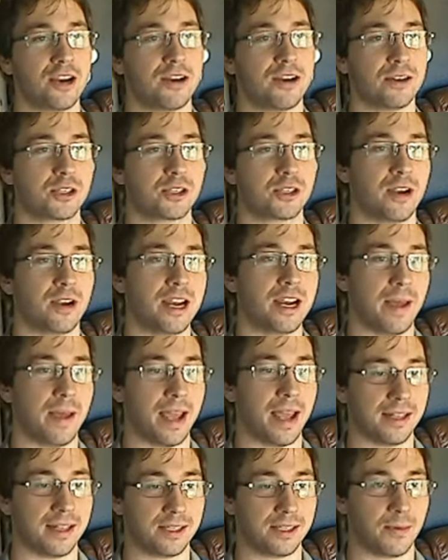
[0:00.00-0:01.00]
your screen,
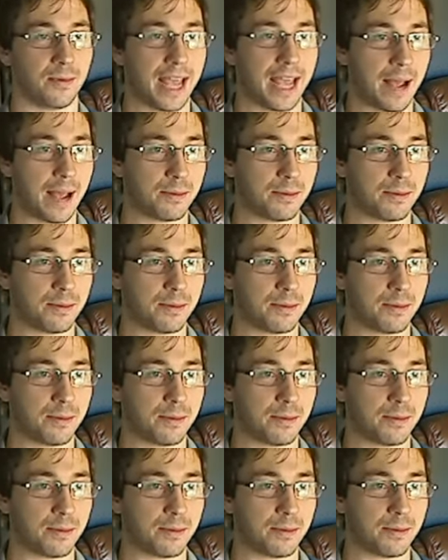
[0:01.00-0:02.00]
man, so we capture it on
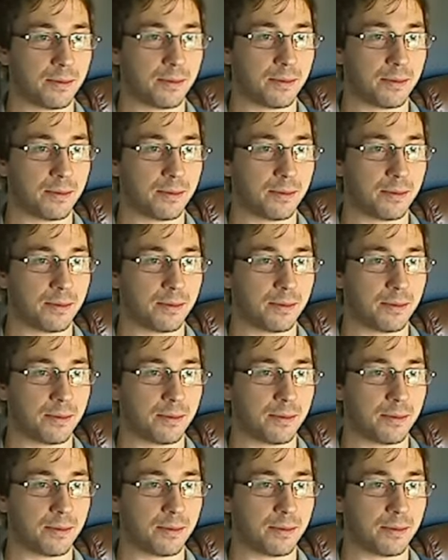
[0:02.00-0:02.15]
video.